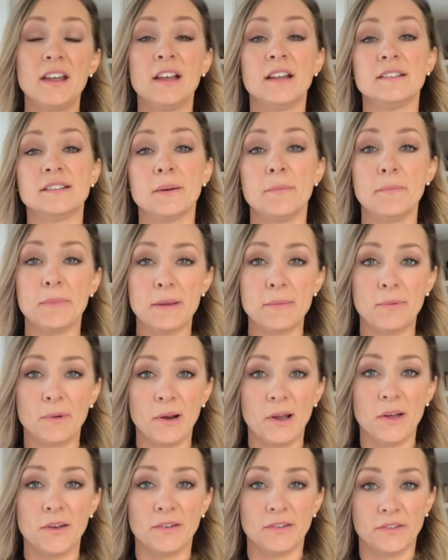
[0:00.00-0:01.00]
some people
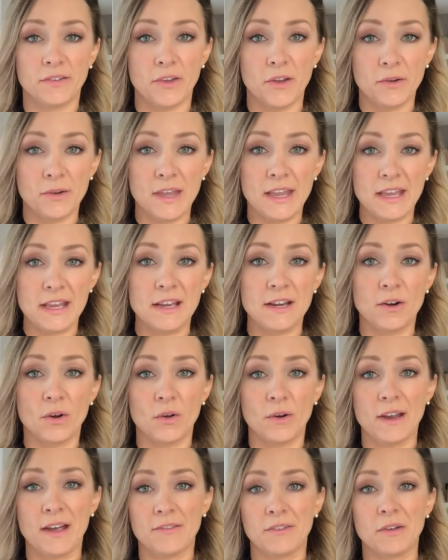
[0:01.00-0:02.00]
aren't so keen
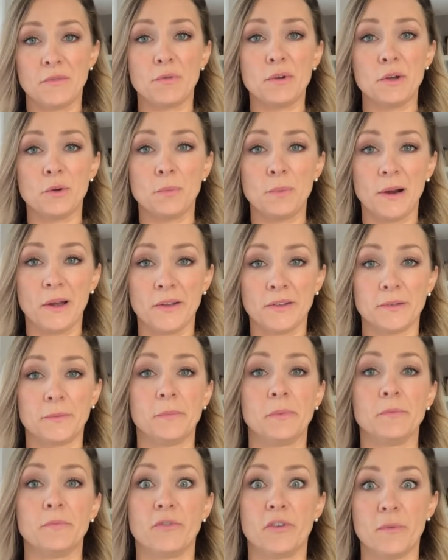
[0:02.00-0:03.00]
on having real plants
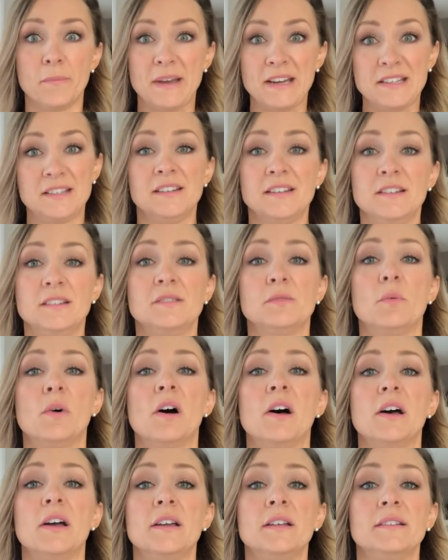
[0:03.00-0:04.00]
for maintenance
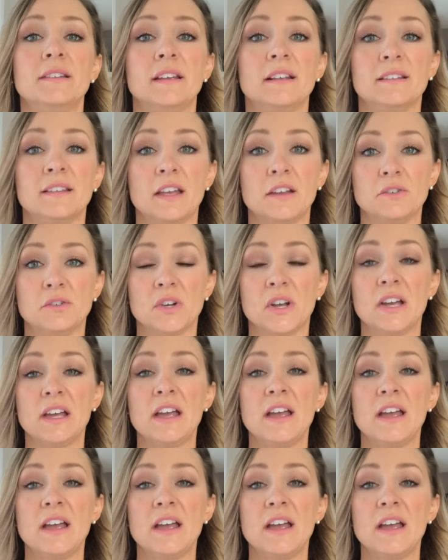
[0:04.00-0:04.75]
wise, etc.